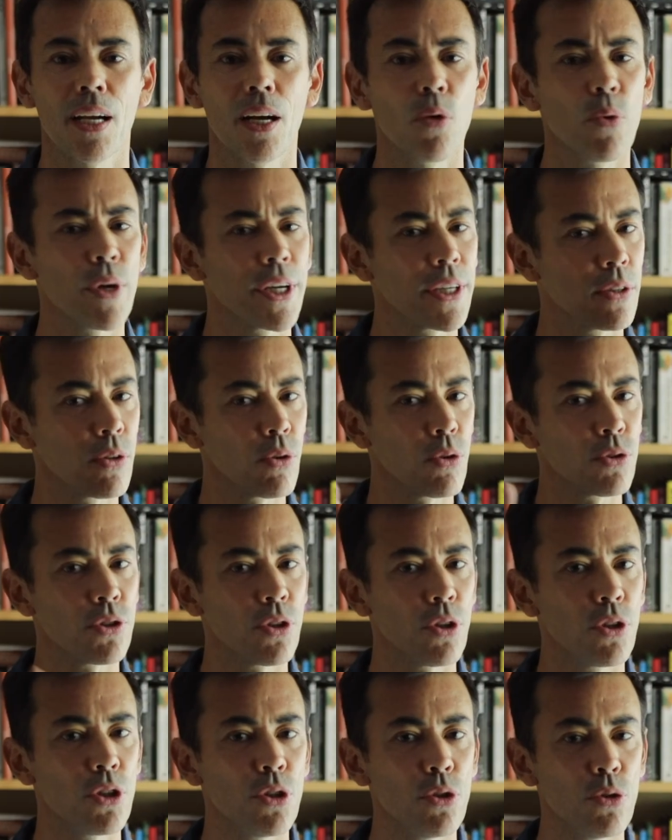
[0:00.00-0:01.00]
We can
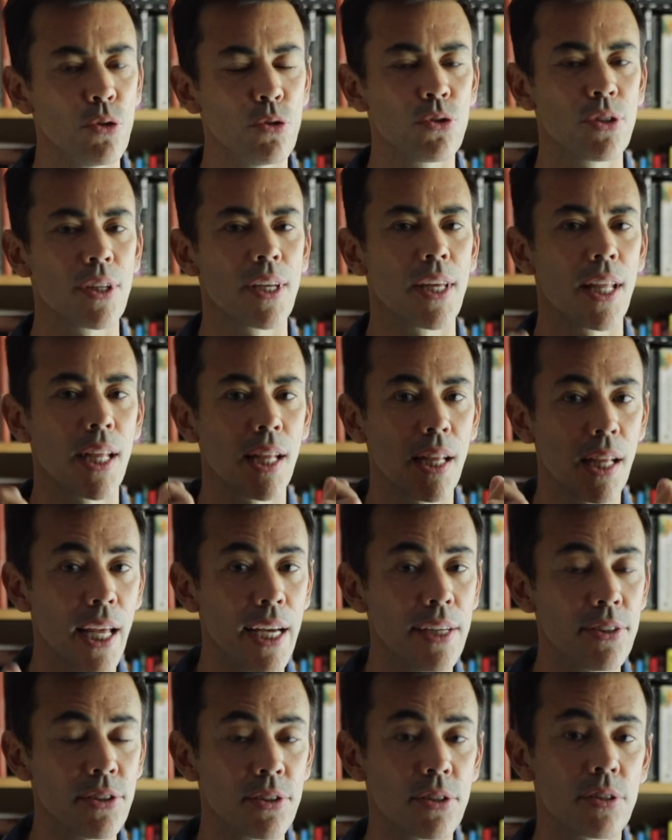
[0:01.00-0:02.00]
also use
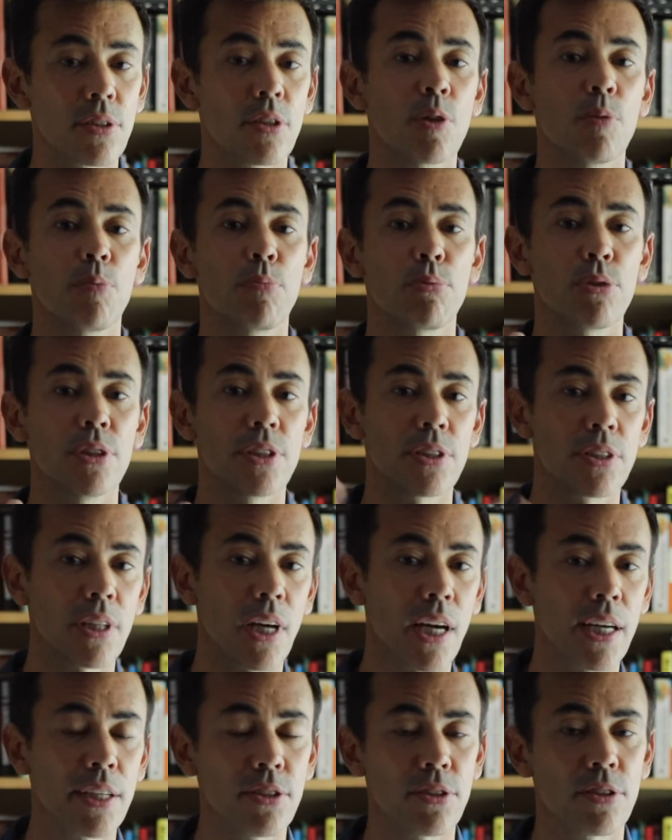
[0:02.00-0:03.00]
less
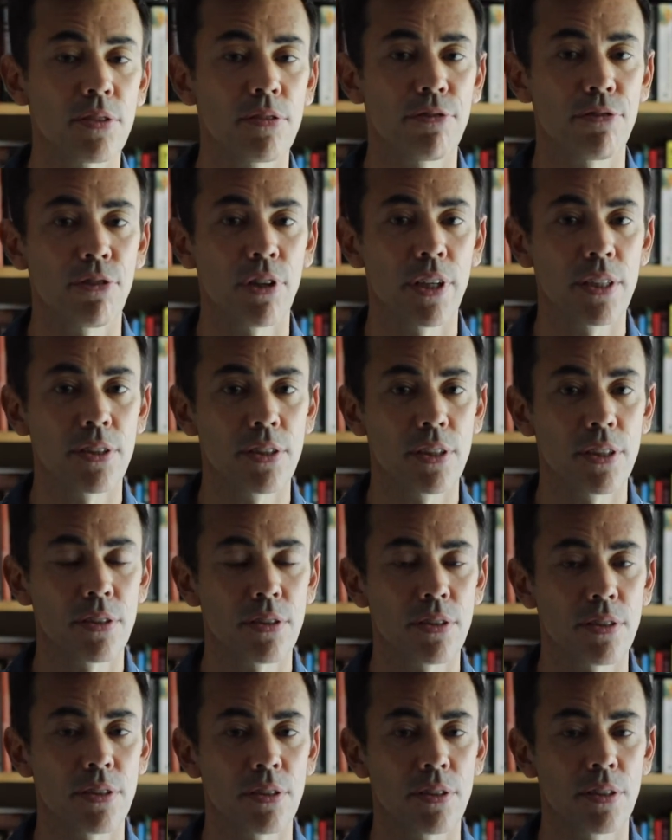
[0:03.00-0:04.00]
precise
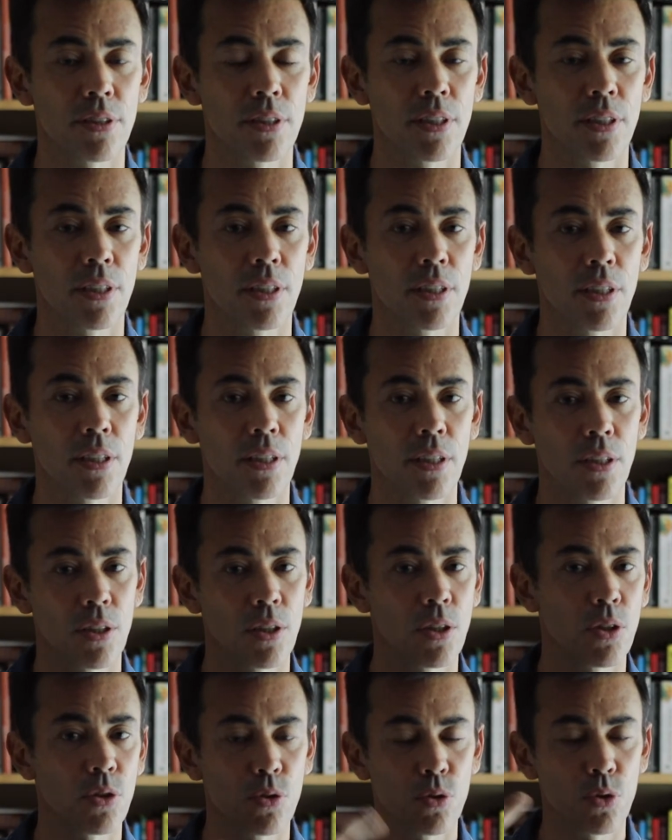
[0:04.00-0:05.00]
phrases
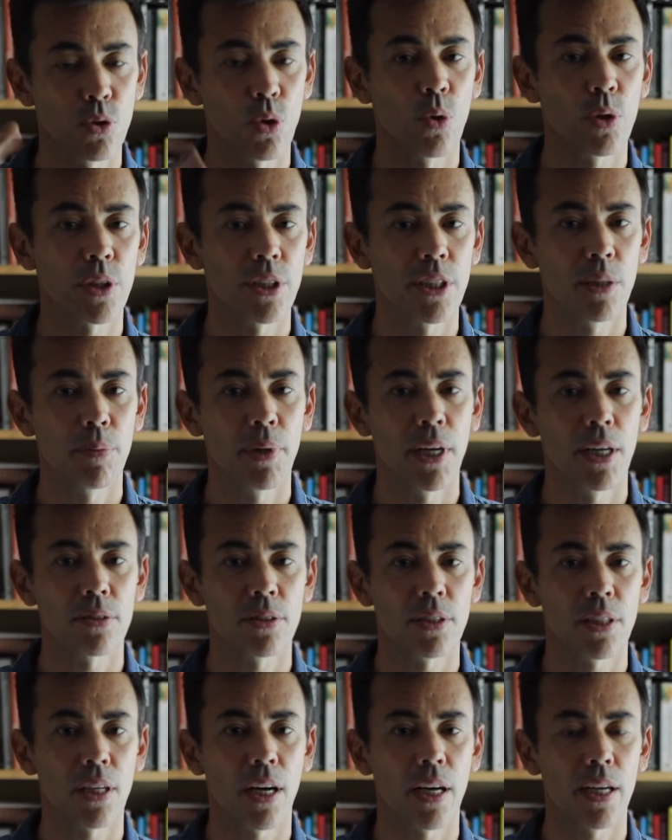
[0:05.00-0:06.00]
talking about
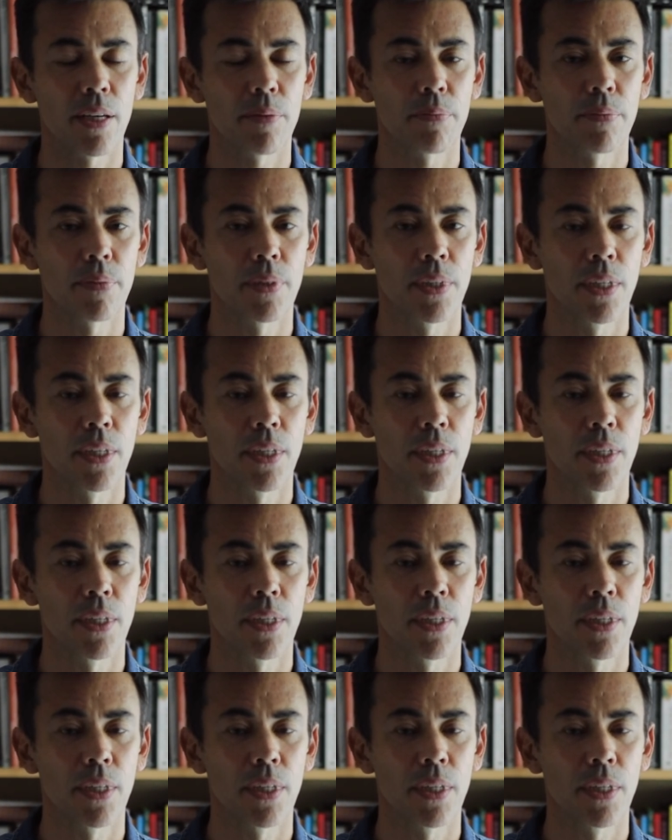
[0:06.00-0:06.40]
time,